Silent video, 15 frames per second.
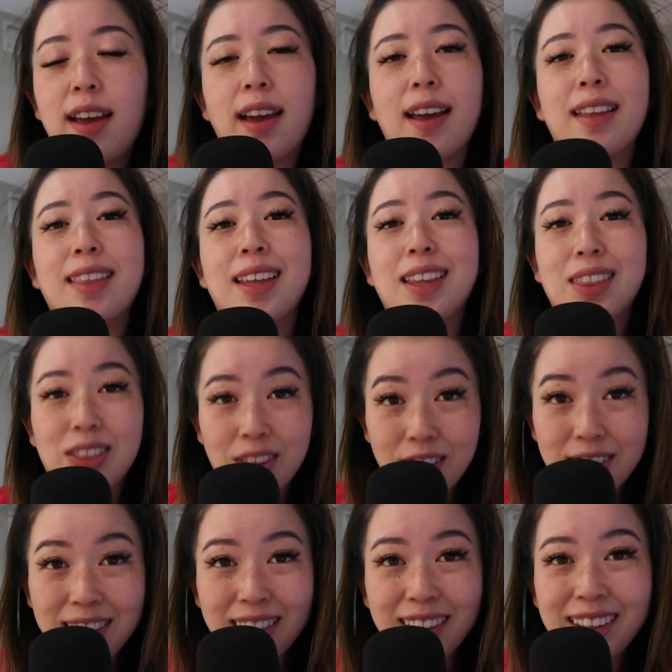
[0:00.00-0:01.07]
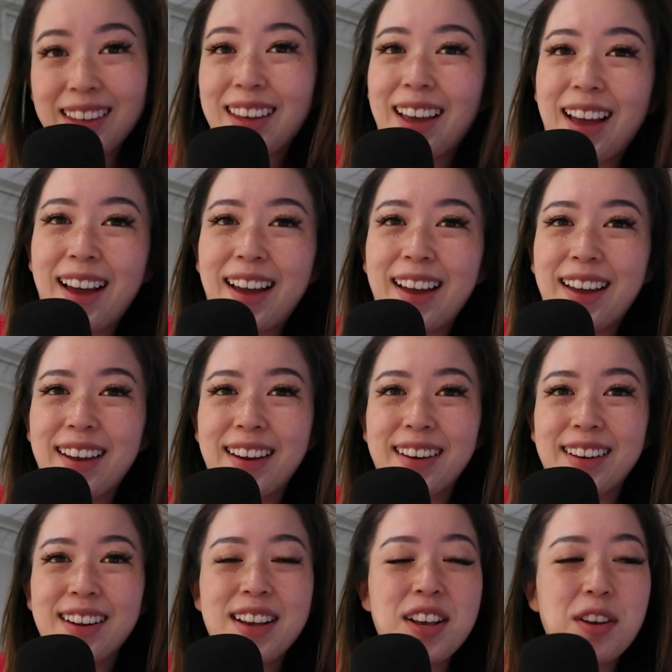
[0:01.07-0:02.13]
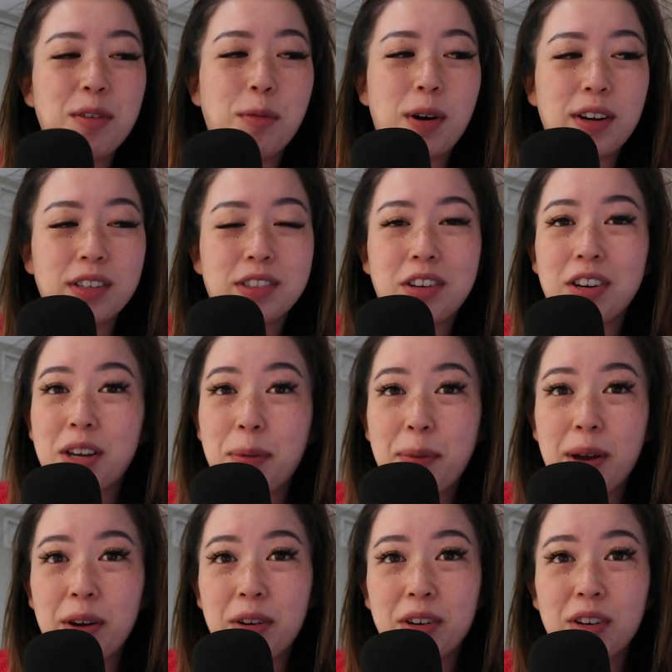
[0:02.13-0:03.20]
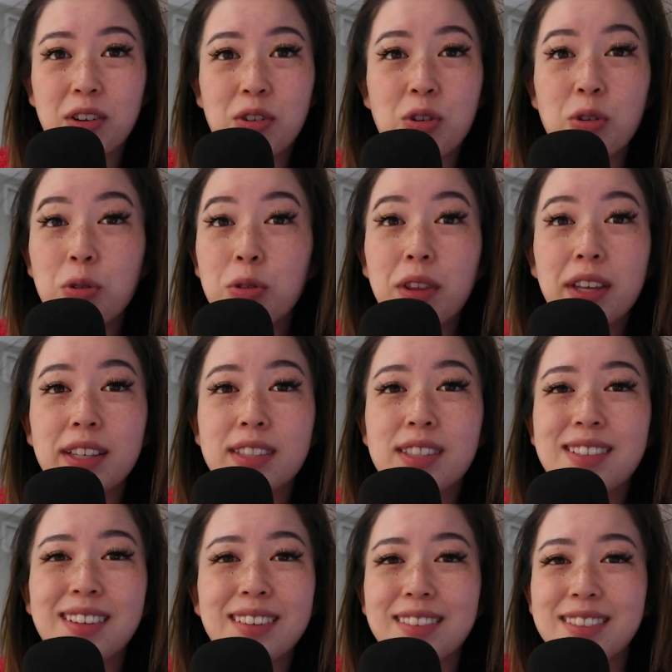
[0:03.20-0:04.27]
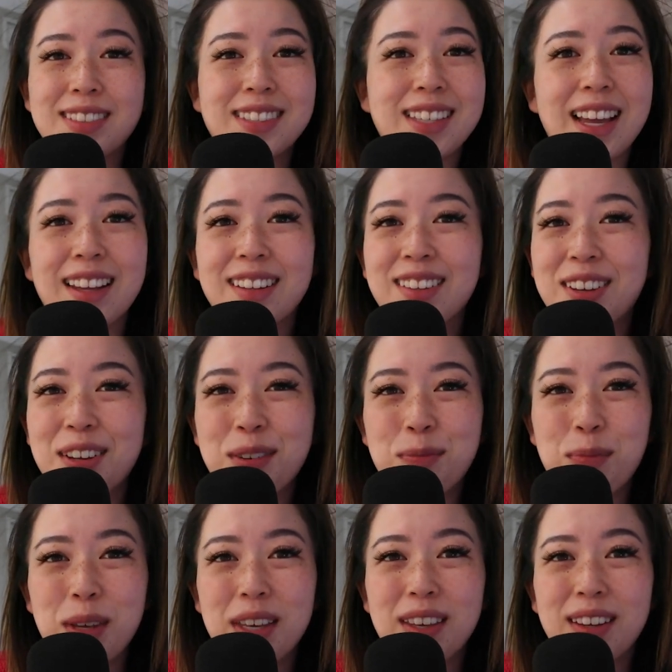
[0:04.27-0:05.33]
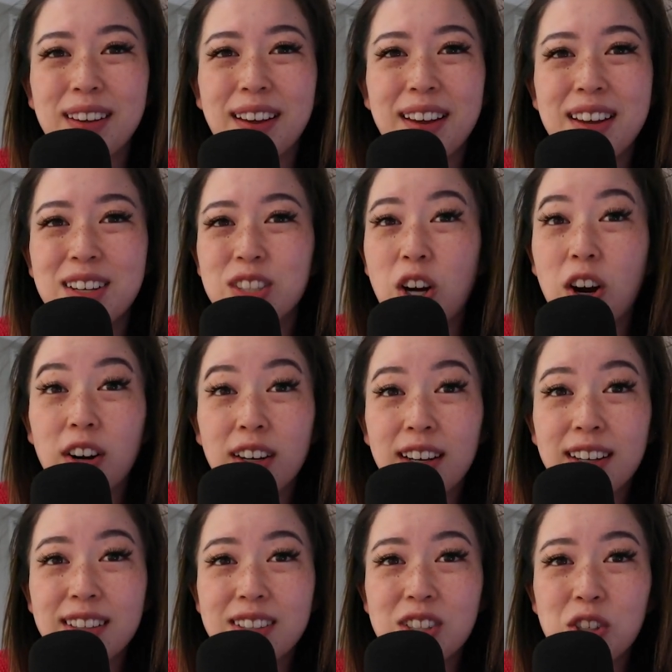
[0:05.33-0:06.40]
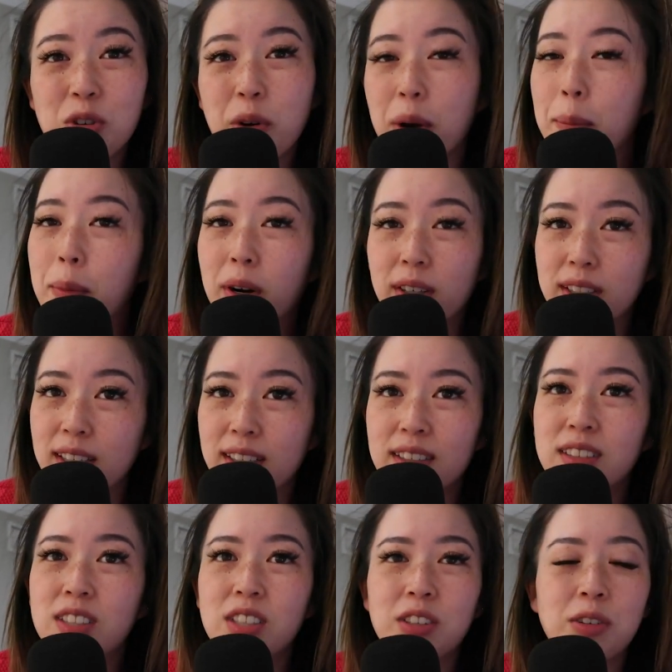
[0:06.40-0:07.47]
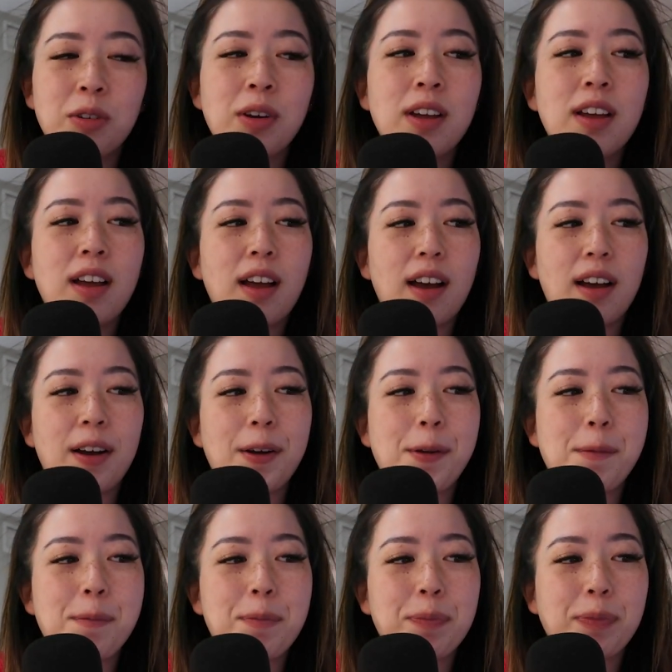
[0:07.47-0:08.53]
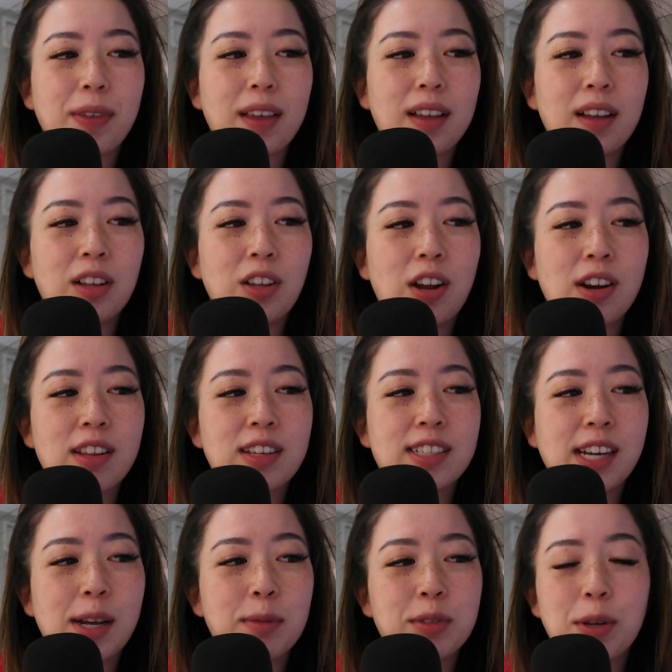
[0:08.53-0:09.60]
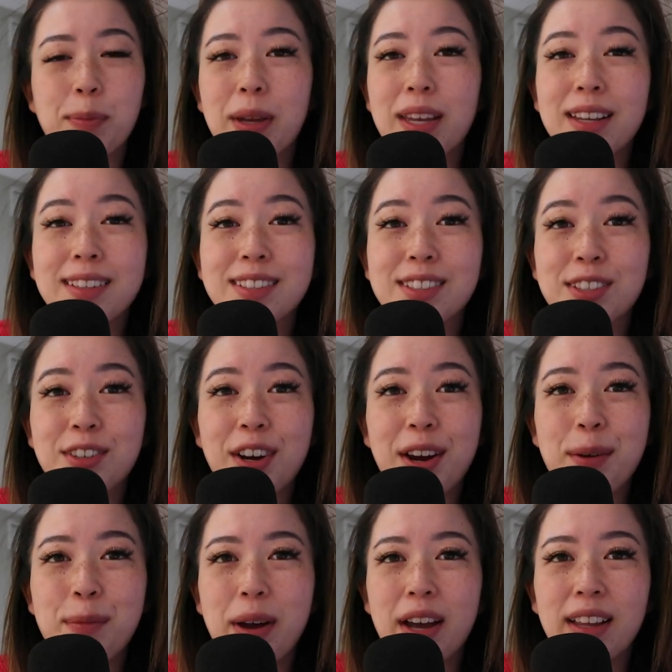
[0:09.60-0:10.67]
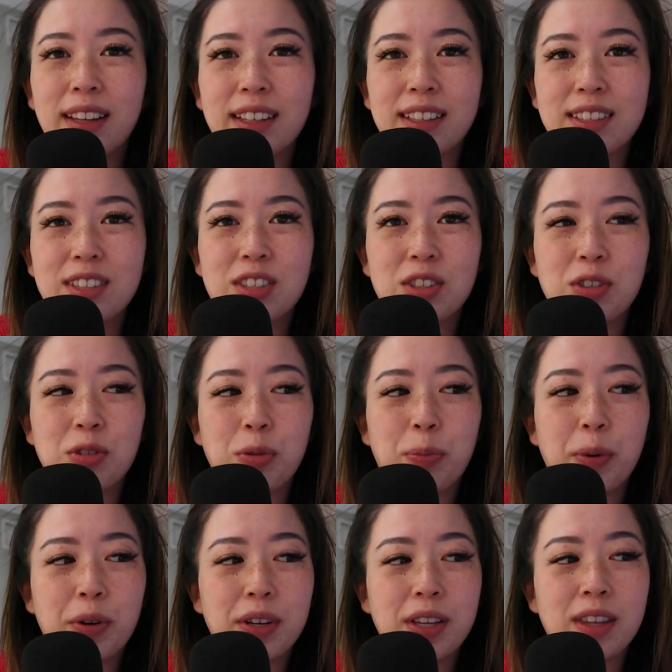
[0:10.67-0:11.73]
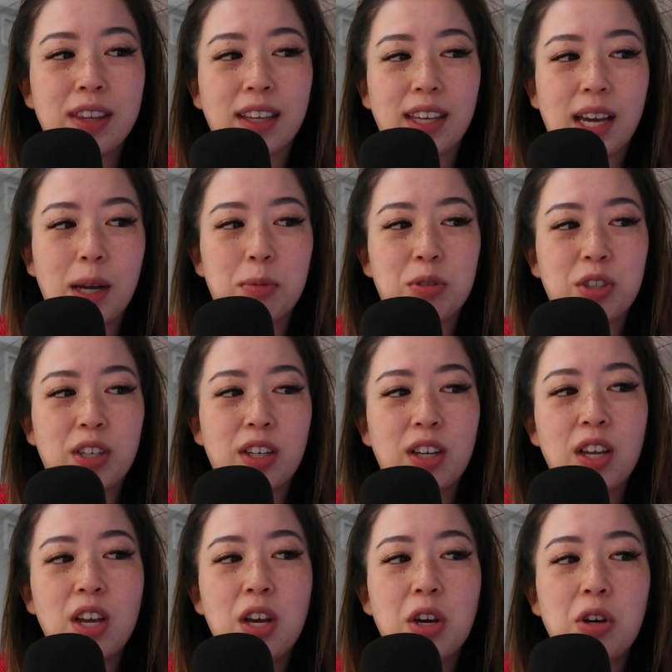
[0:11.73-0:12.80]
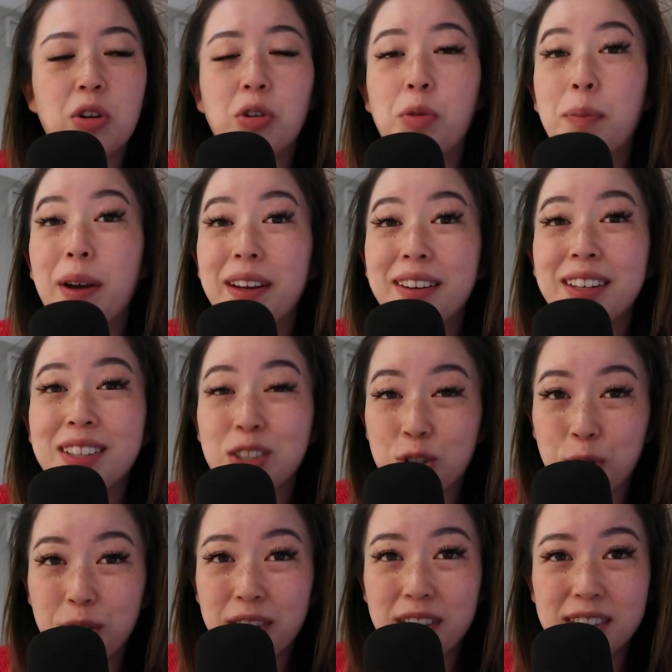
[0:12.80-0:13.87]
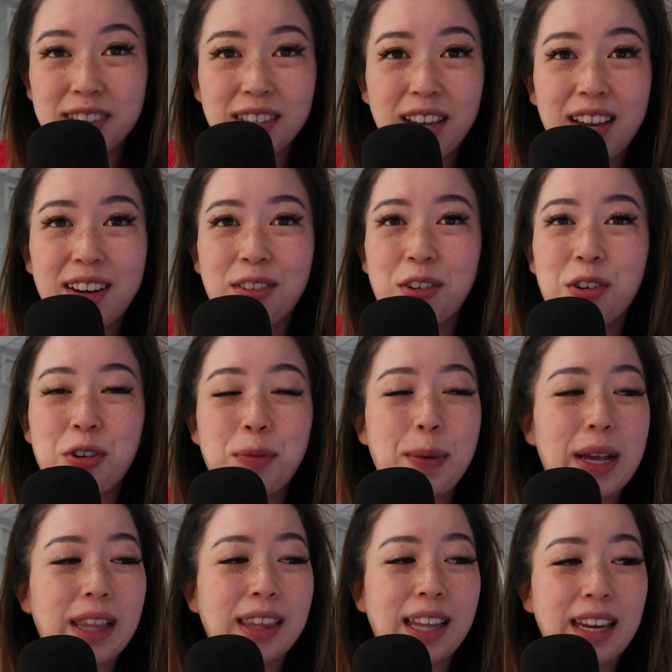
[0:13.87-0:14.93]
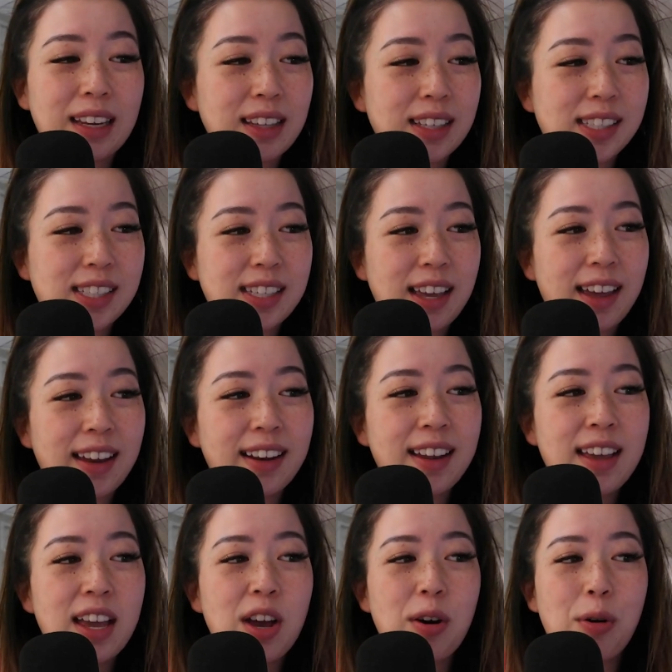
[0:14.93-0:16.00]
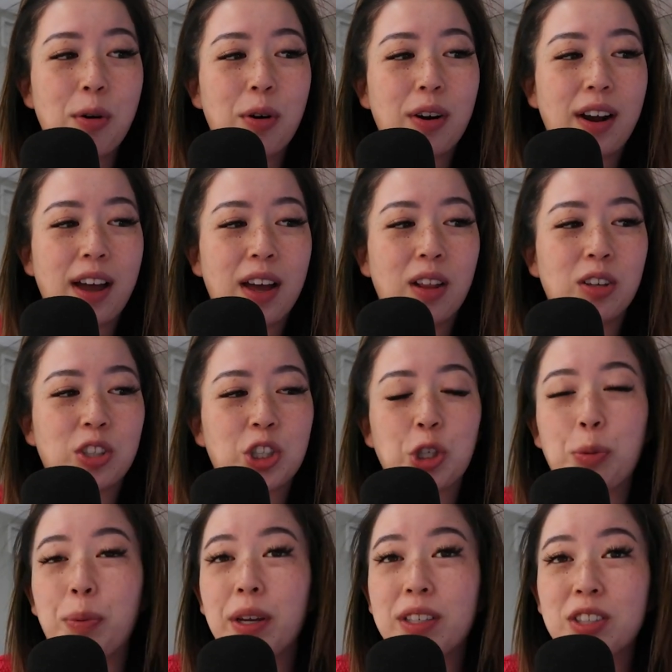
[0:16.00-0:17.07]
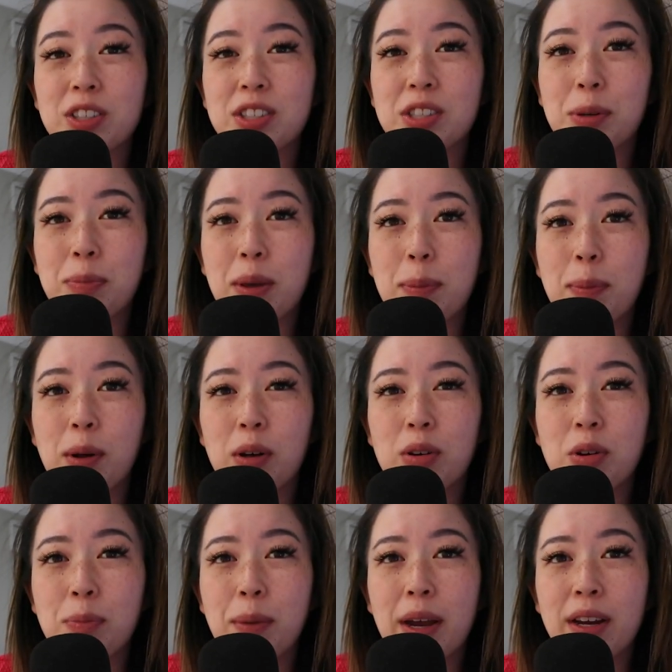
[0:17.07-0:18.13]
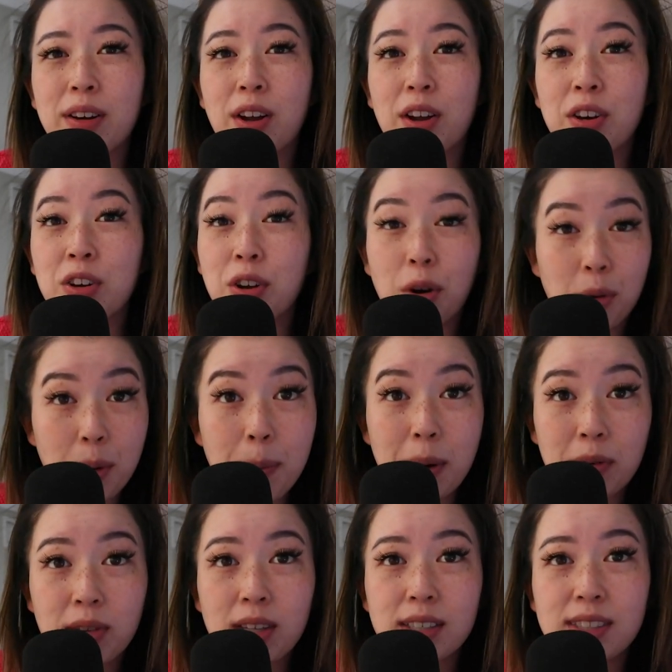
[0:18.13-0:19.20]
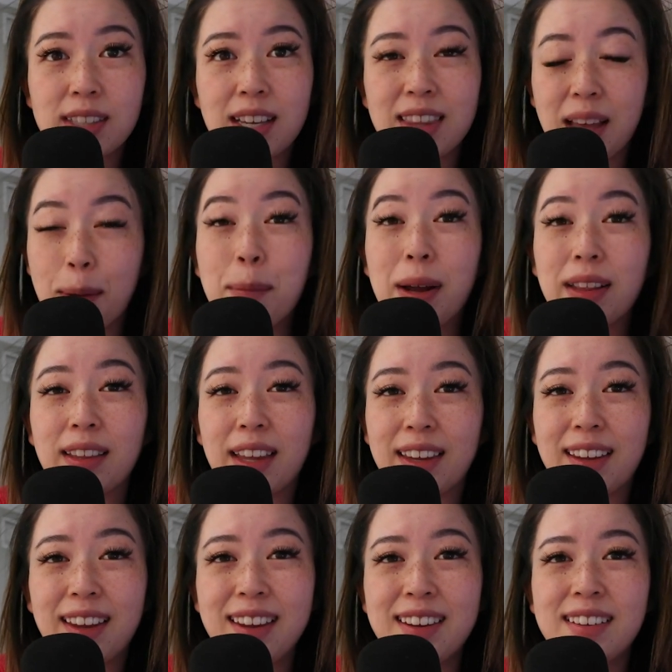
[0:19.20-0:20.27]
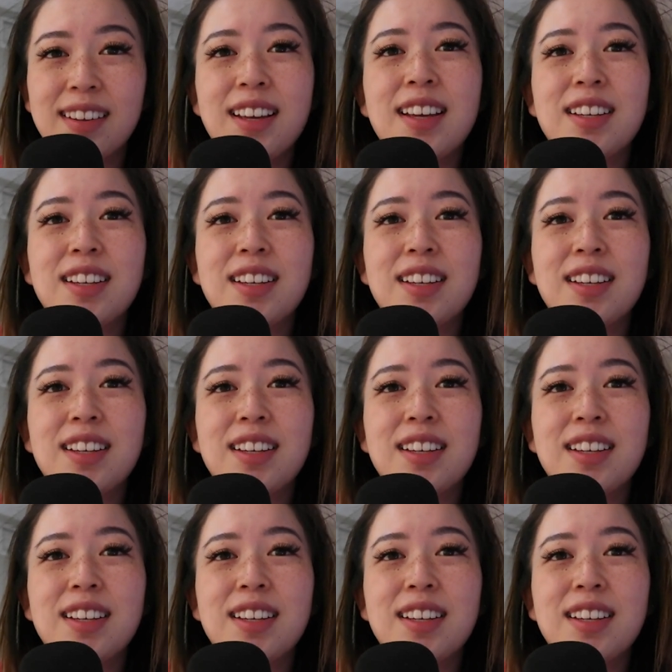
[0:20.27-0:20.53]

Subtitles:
And then thirdly, I want to talk about who this set can be targeted to and marketed to. A lot of the times on my Instagram, I like to put in the caption who might enjoy this set or who might like this set, or I'll show pictures to people who might not know about this set that might like it.